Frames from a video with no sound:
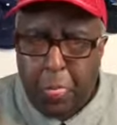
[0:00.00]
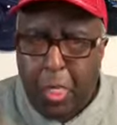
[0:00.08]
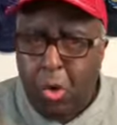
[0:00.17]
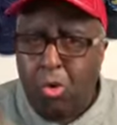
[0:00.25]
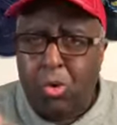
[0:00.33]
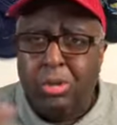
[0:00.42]

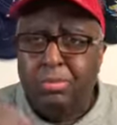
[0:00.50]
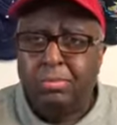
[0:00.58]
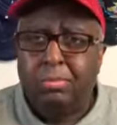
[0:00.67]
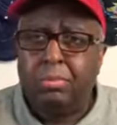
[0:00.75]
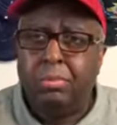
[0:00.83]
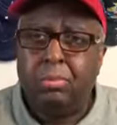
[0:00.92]
Or
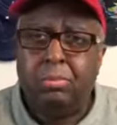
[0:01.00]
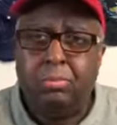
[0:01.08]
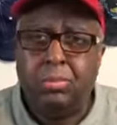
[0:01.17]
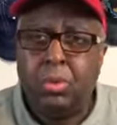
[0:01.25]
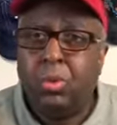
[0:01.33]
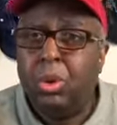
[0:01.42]

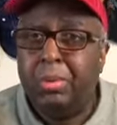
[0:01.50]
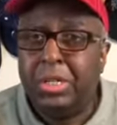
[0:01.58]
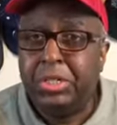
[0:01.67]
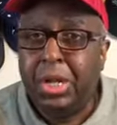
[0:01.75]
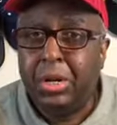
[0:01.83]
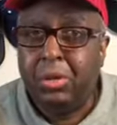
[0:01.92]
going to my
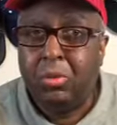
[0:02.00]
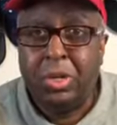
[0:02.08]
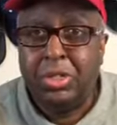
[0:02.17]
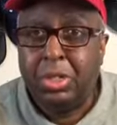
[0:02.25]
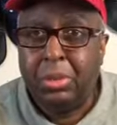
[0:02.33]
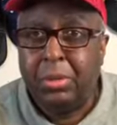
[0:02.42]
channel and
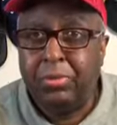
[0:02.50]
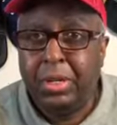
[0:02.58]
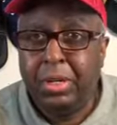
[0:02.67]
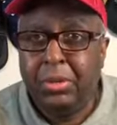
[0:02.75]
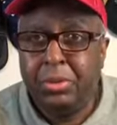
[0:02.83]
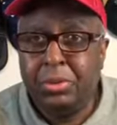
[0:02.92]
watching all my
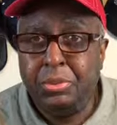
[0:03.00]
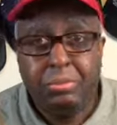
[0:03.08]
videos.